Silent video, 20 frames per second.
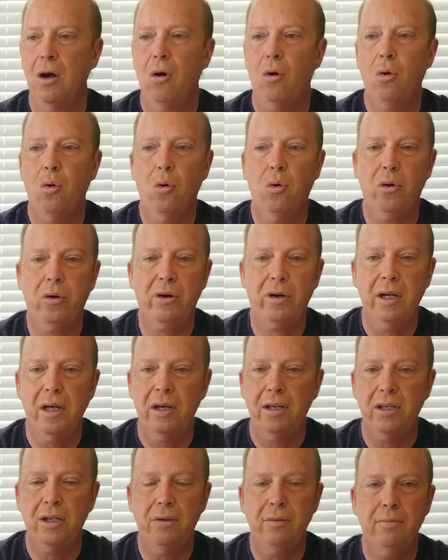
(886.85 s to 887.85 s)
or
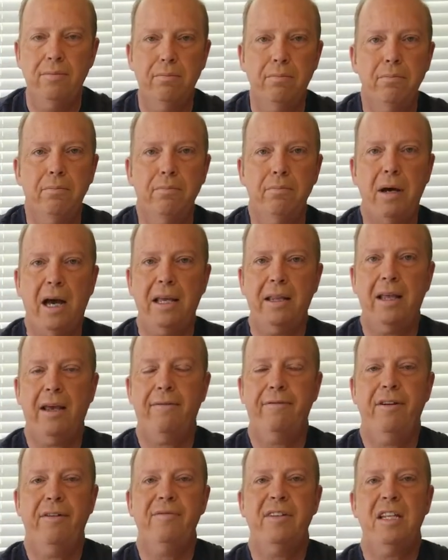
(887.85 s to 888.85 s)
you buy that
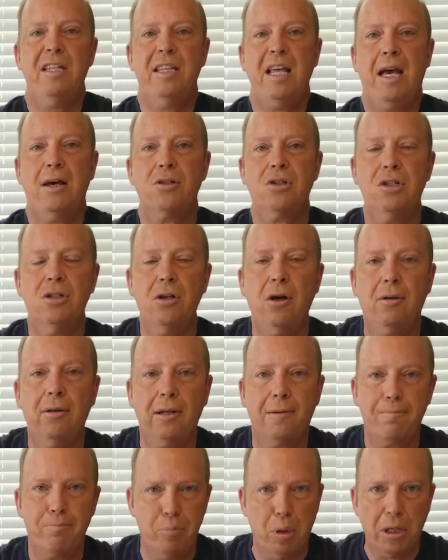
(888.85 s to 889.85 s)

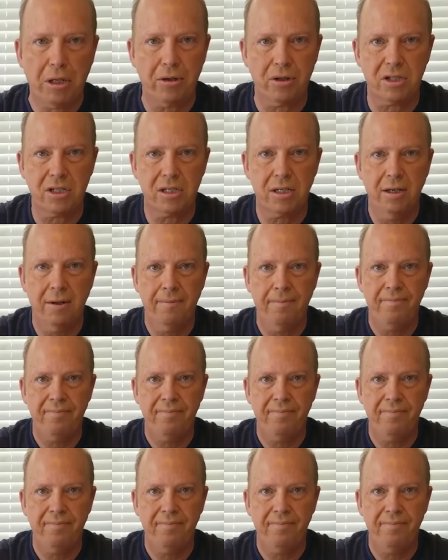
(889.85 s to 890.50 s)
$50,000 purse